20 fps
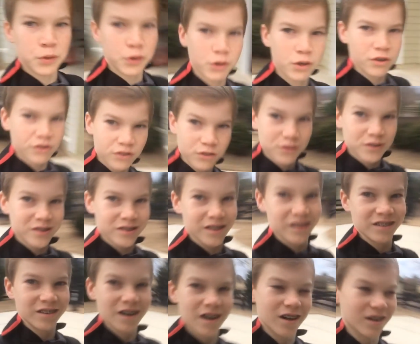beautiful
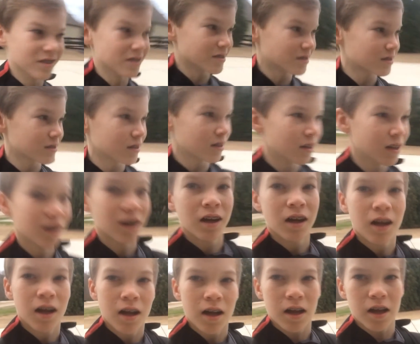sunrise.
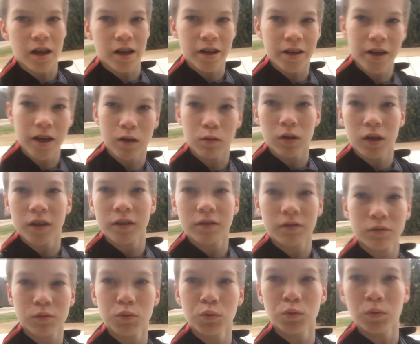And now we're
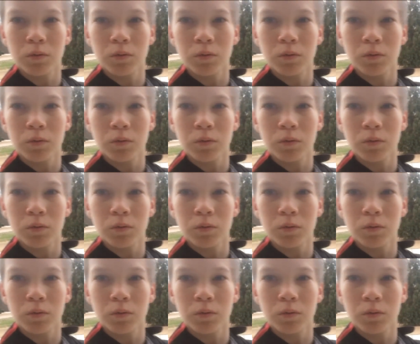headed to